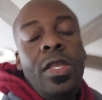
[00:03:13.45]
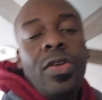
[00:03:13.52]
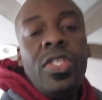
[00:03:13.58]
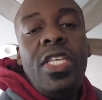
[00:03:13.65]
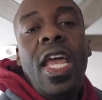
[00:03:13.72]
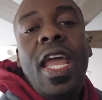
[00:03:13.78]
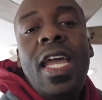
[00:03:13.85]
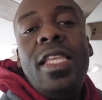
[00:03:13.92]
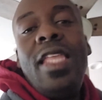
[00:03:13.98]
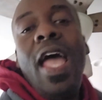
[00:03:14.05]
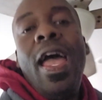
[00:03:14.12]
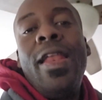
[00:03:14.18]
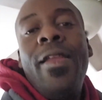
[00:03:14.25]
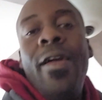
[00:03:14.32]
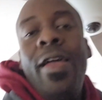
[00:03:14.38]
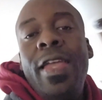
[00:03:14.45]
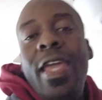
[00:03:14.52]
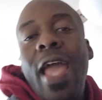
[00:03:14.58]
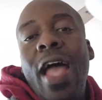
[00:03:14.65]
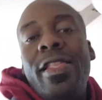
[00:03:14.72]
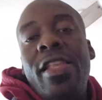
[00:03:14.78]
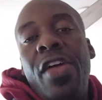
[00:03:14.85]
They're saying that
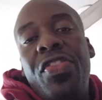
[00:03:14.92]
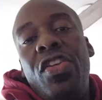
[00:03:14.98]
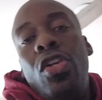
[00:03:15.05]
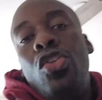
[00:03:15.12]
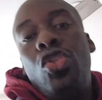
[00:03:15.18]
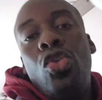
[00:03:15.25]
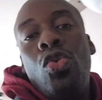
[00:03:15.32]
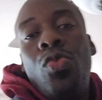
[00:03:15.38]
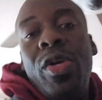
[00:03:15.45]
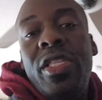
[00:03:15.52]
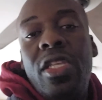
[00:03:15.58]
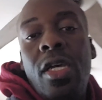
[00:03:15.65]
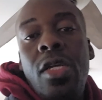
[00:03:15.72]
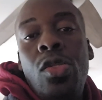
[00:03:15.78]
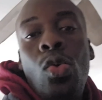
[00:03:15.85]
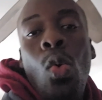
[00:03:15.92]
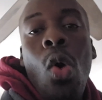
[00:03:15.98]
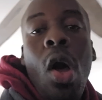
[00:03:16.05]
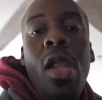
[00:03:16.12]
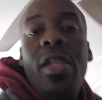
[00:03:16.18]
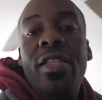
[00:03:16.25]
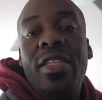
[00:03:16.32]
he had nothing to do with the New
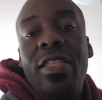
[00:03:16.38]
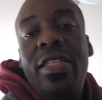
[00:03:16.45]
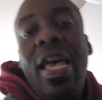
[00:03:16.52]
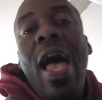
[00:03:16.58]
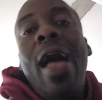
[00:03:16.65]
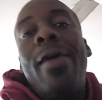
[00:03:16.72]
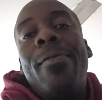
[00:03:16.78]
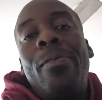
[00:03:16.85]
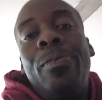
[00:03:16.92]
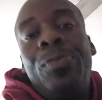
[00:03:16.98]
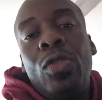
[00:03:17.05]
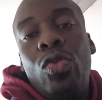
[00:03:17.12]
Orleans attack.